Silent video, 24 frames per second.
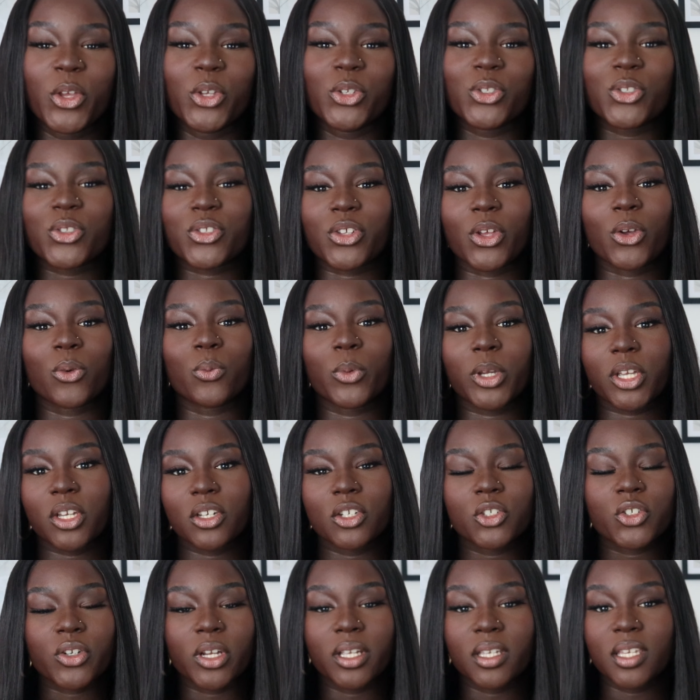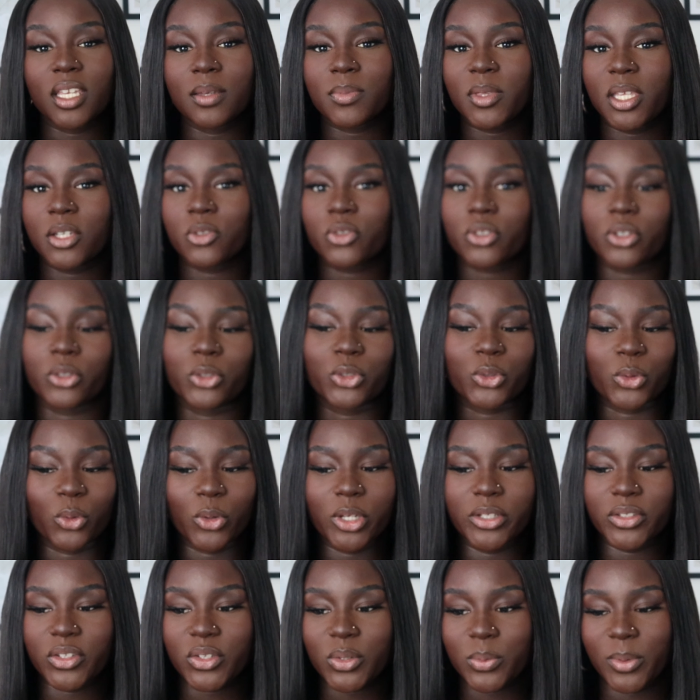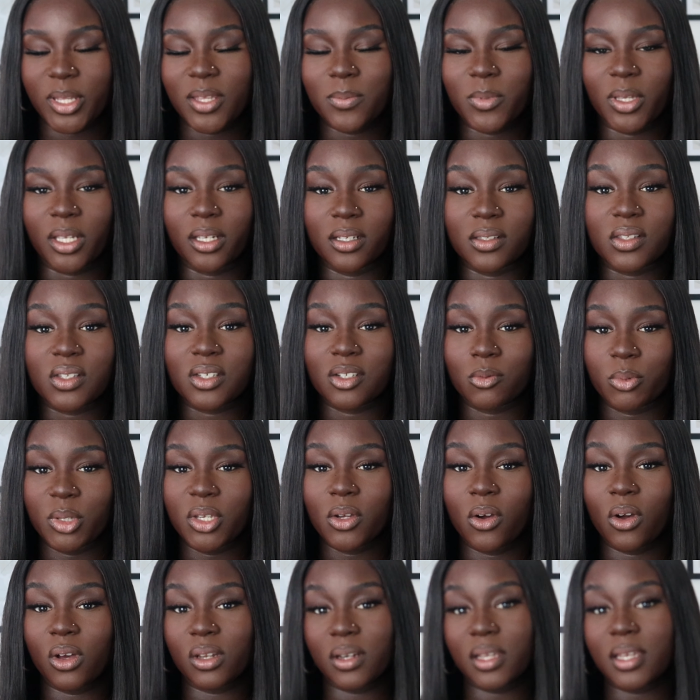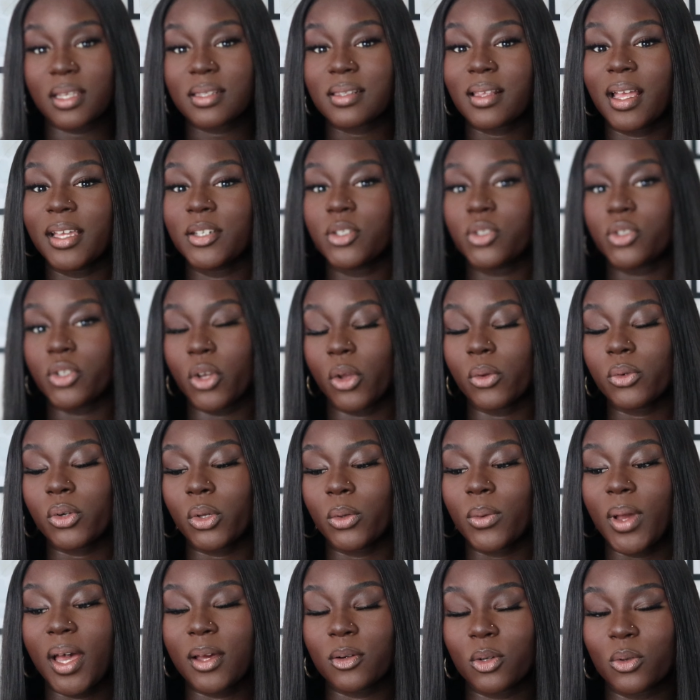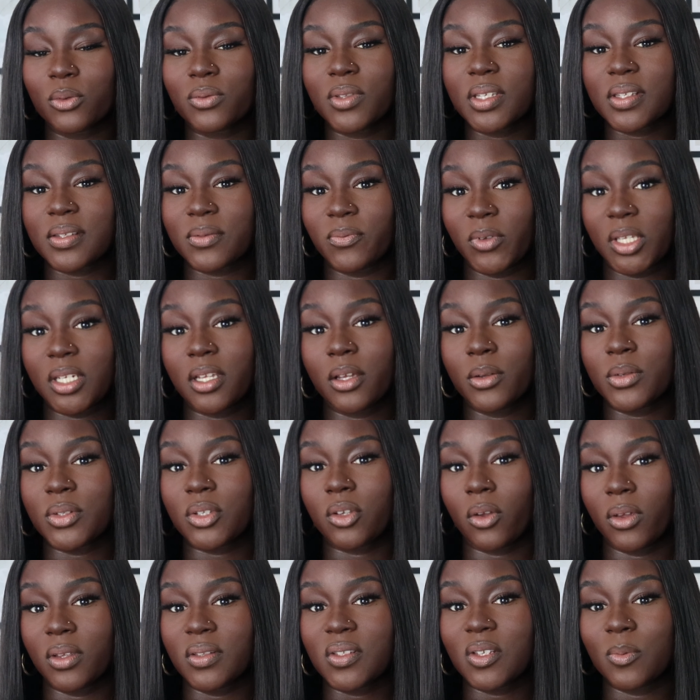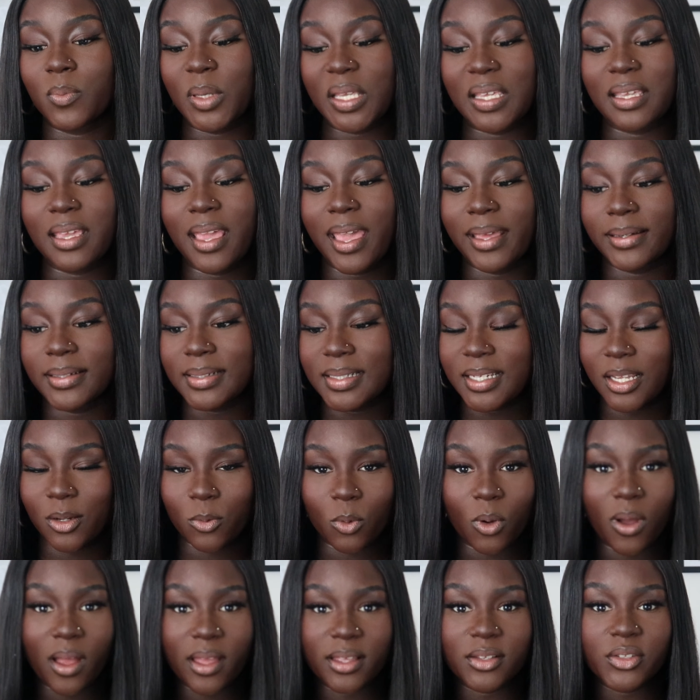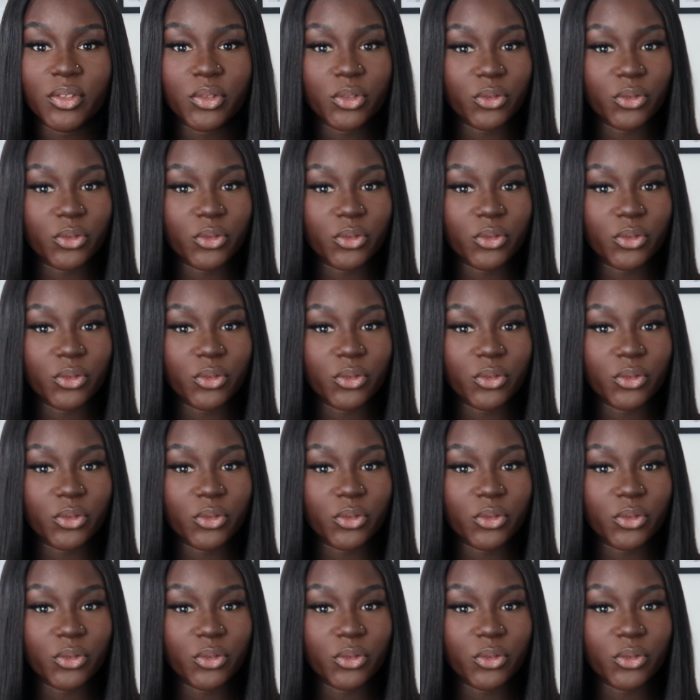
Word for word: So we're going to try and keep the intro short and sweet because to be honest, I don't know how long this video is going to be editing wise.